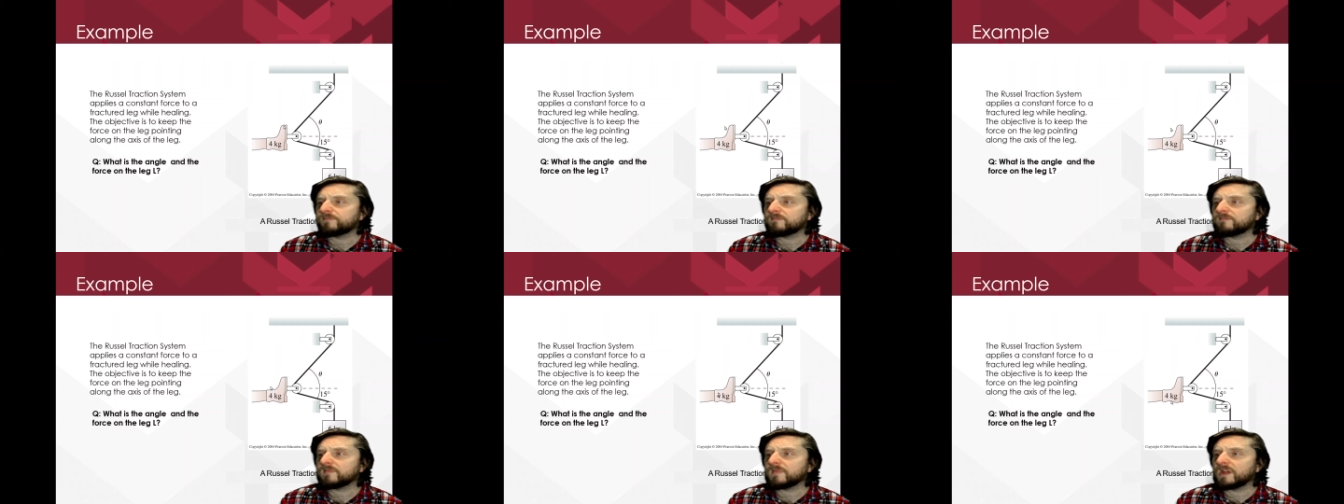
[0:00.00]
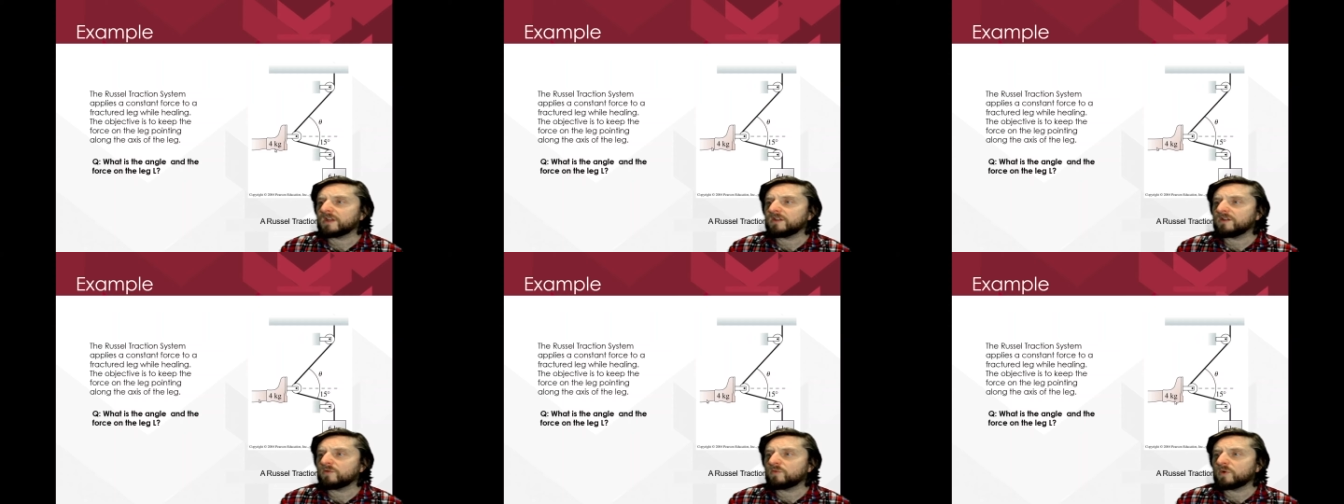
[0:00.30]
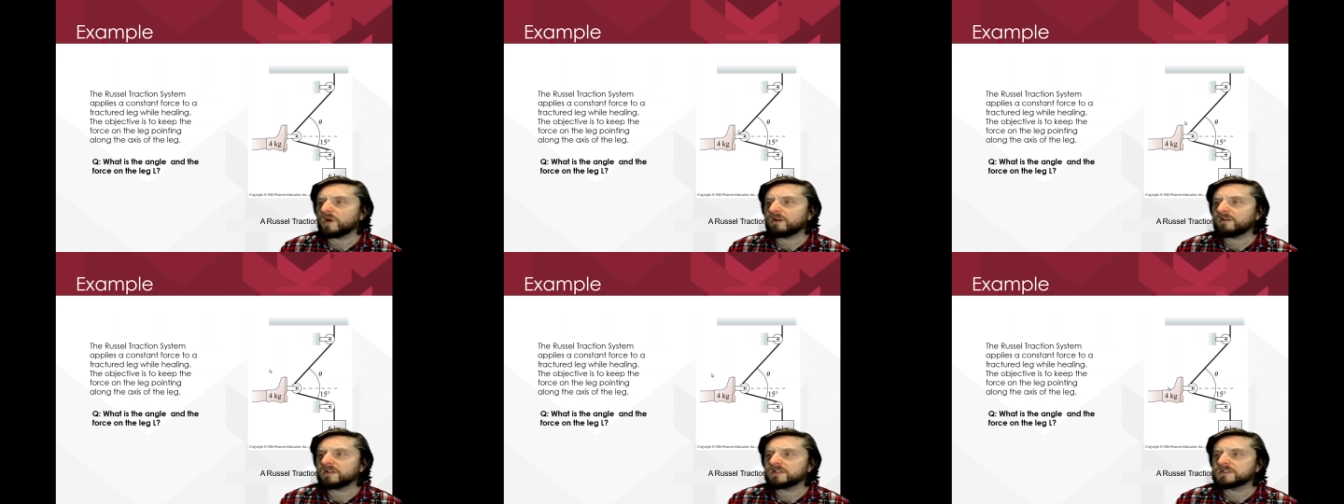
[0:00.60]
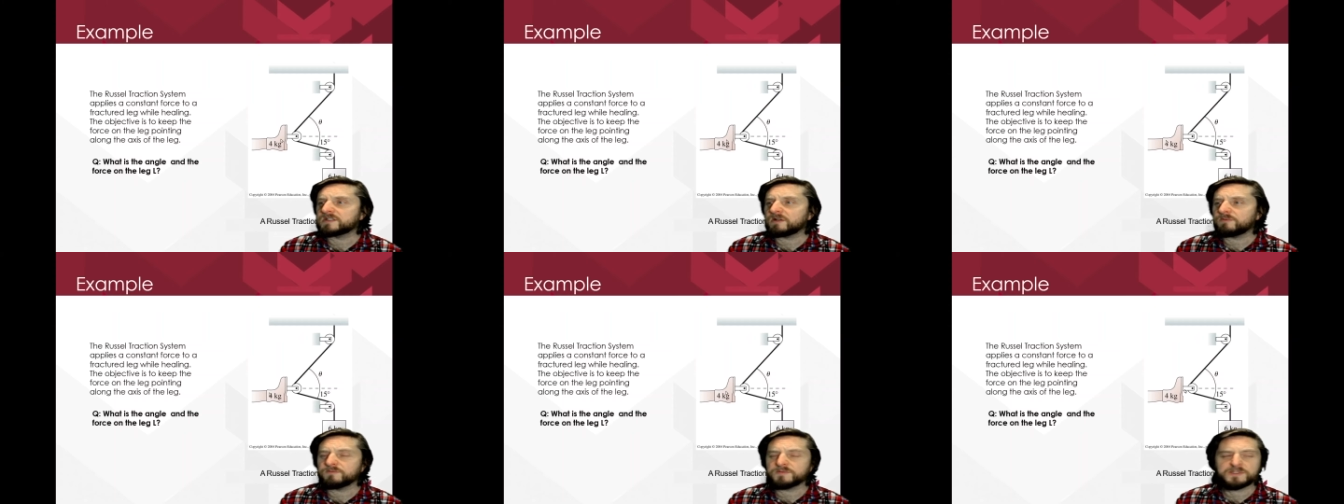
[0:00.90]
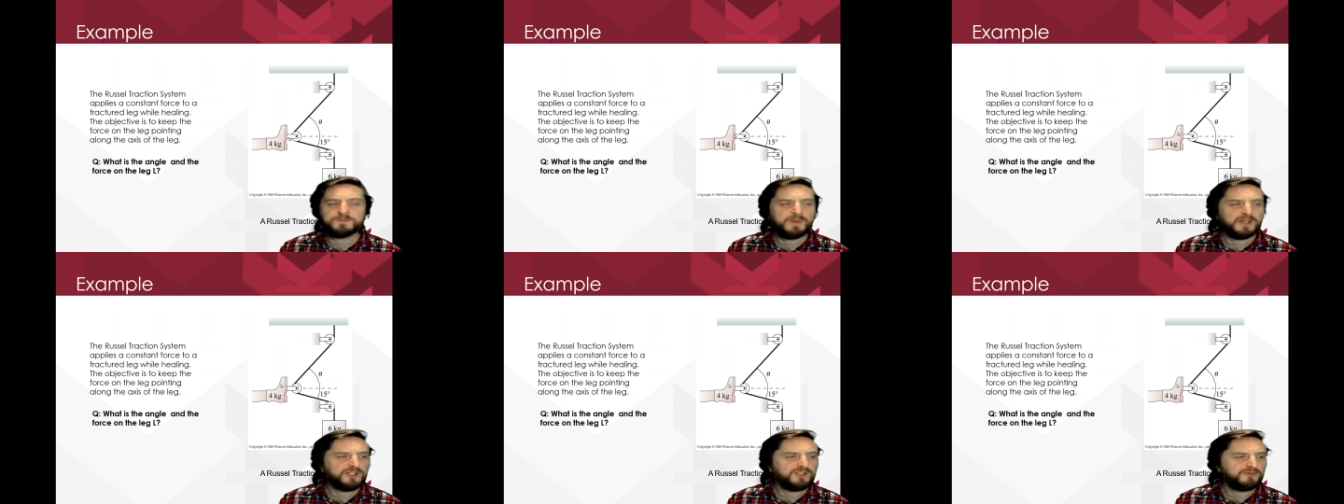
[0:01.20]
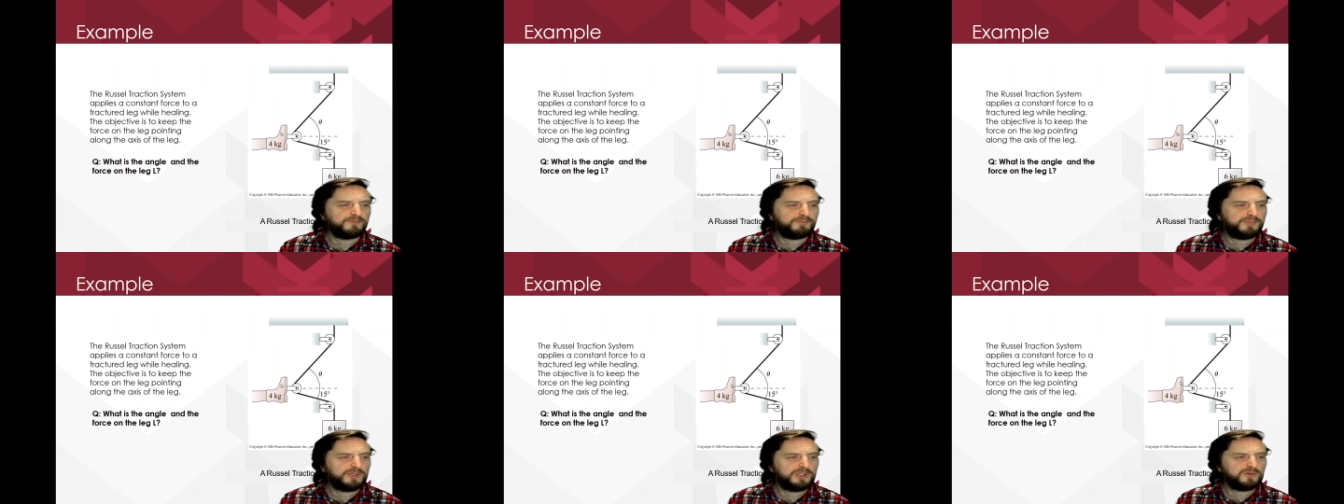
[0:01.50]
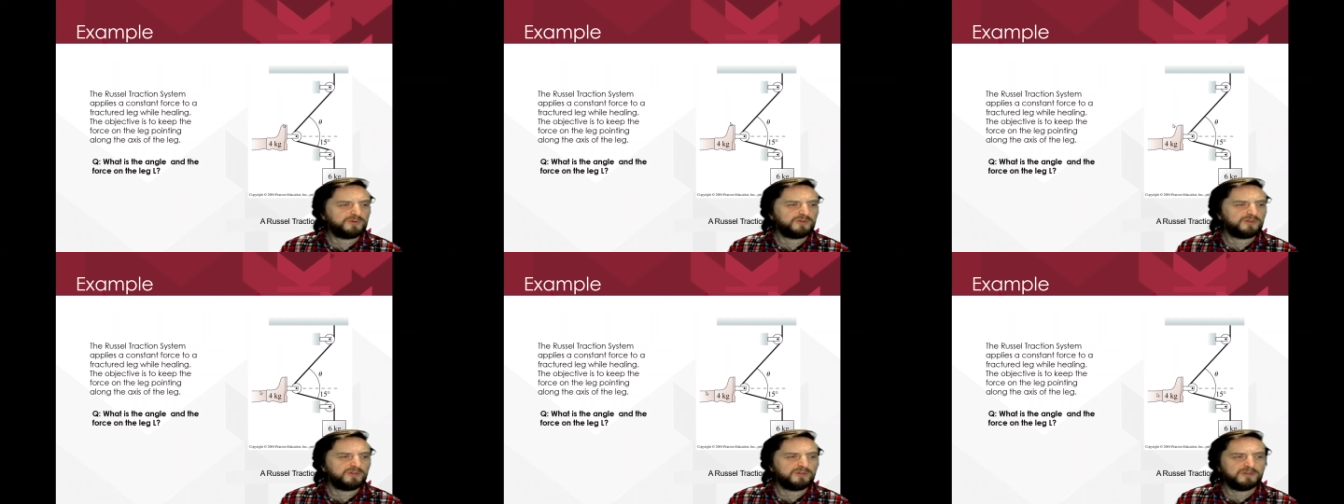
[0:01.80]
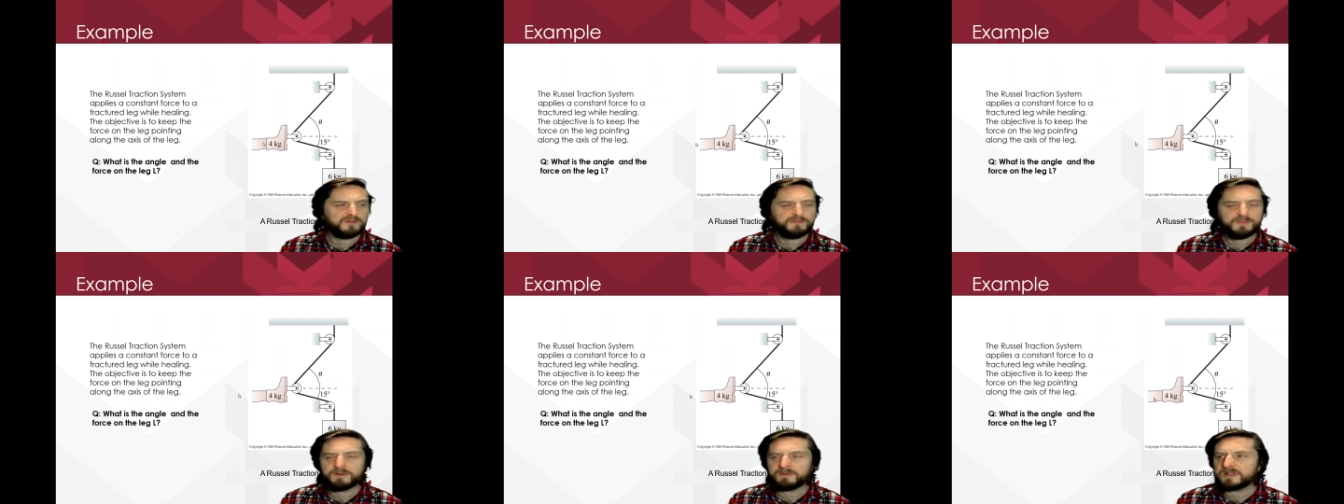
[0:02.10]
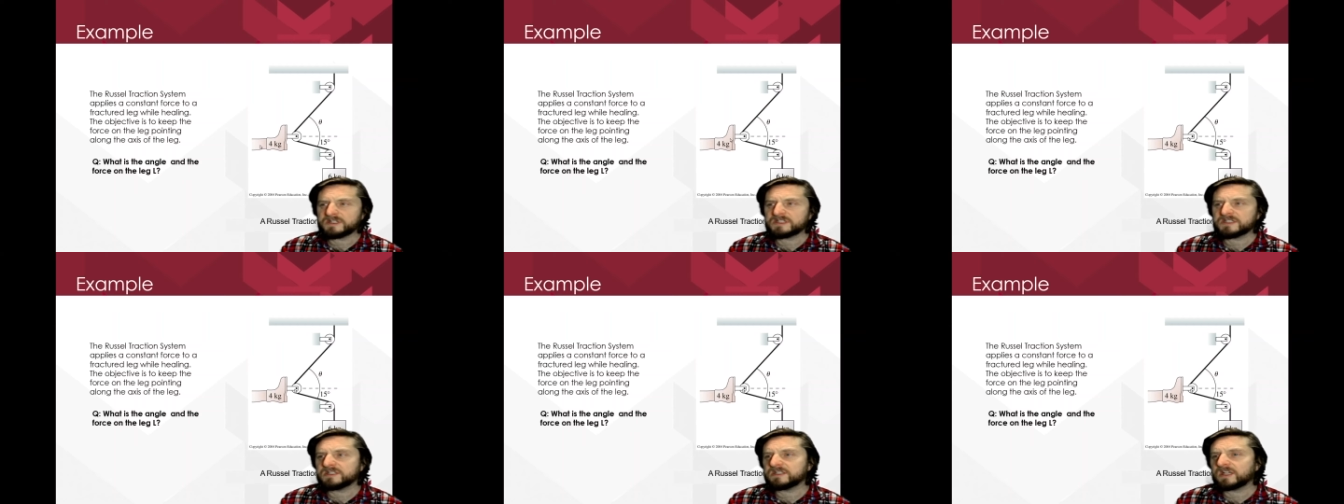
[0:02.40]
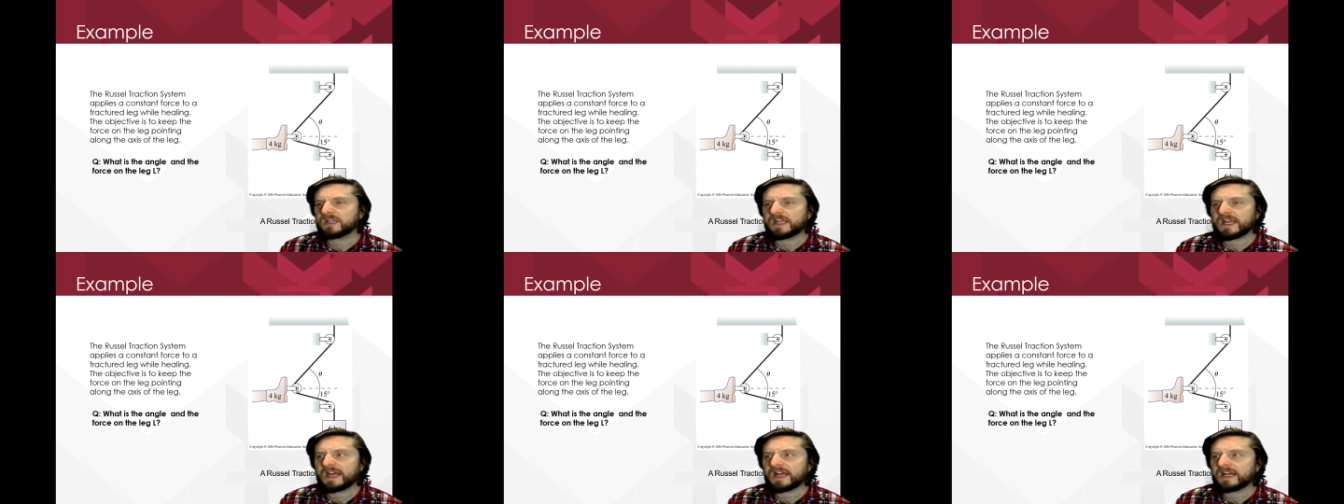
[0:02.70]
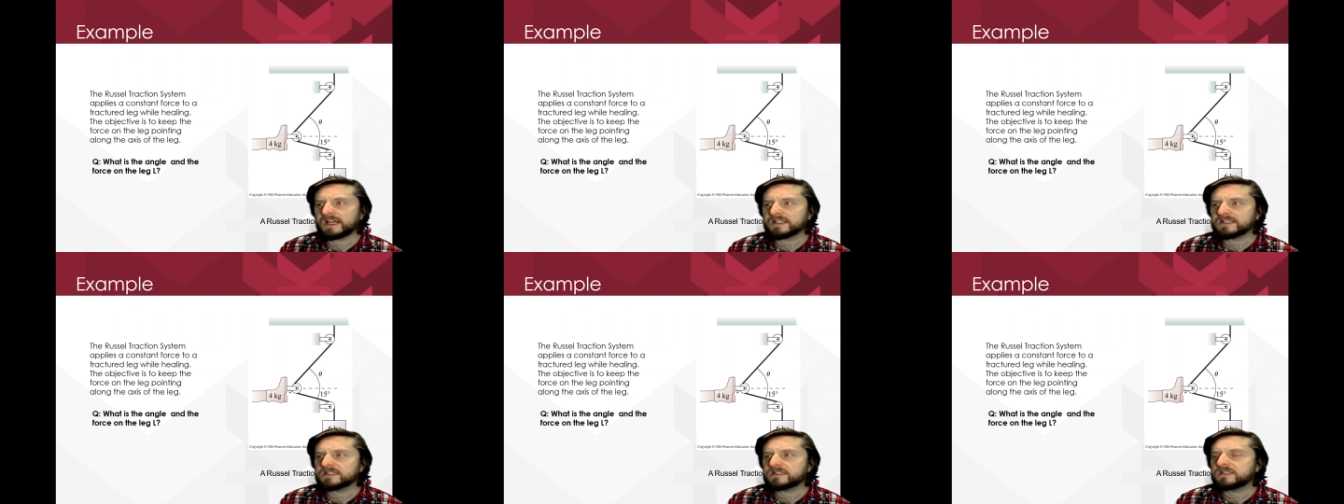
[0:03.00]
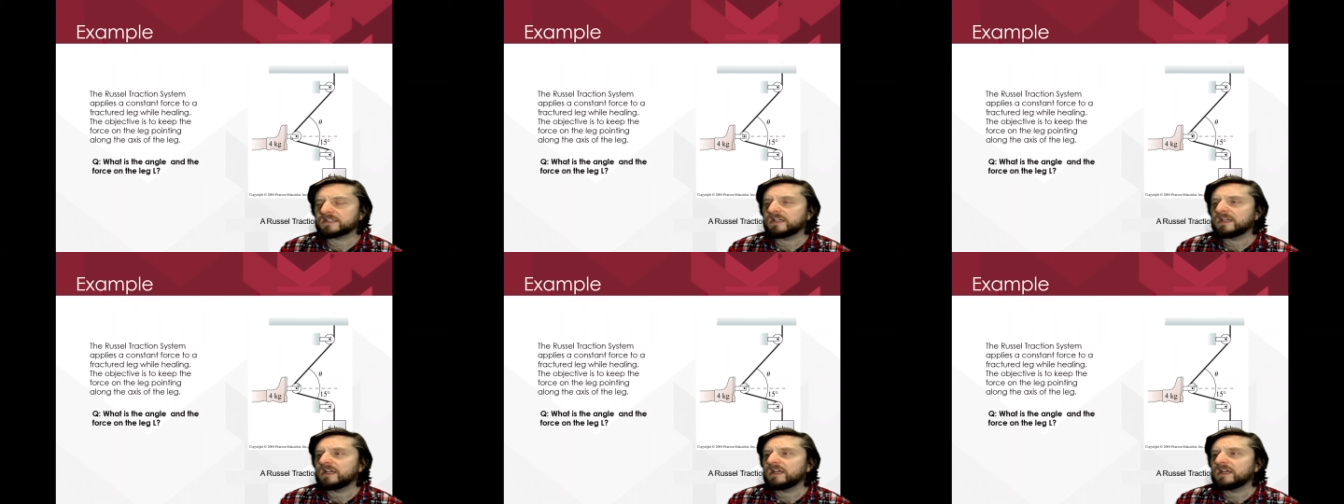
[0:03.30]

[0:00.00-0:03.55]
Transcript: you're wearing some special boot, or maybe this is a cast,